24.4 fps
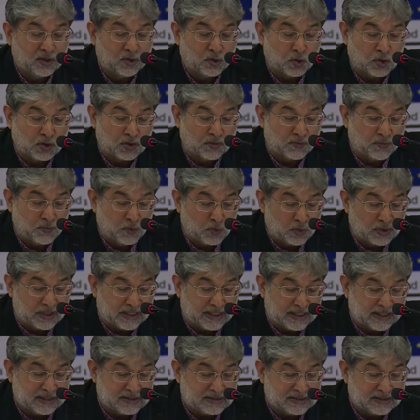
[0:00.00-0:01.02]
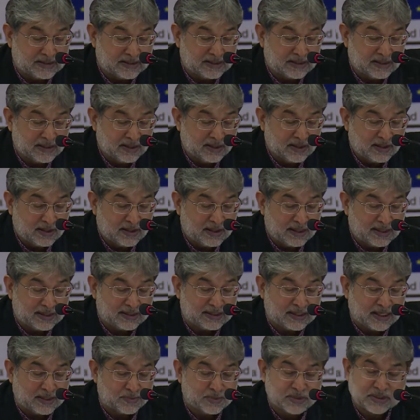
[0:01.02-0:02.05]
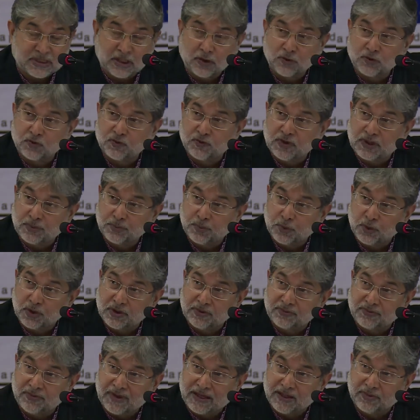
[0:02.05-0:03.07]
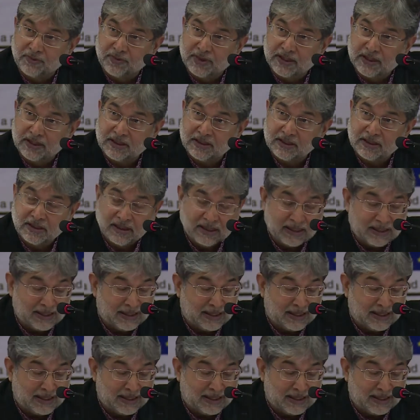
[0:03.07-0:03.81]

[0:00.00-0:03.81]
Total food grains, it comes down to 1.58,